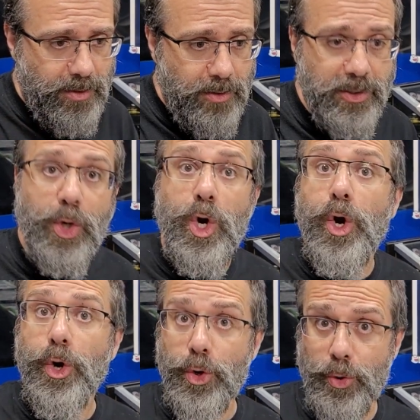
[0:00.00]
on a
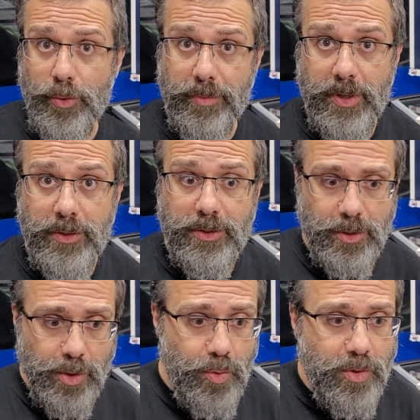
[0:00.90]
curb, on a
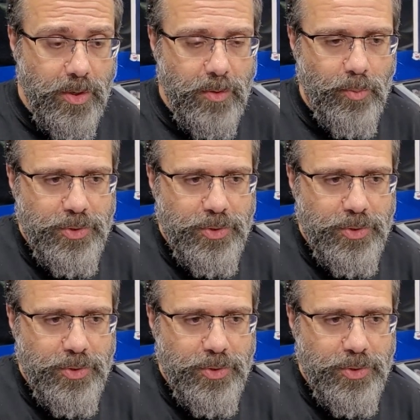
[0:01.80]
low curb.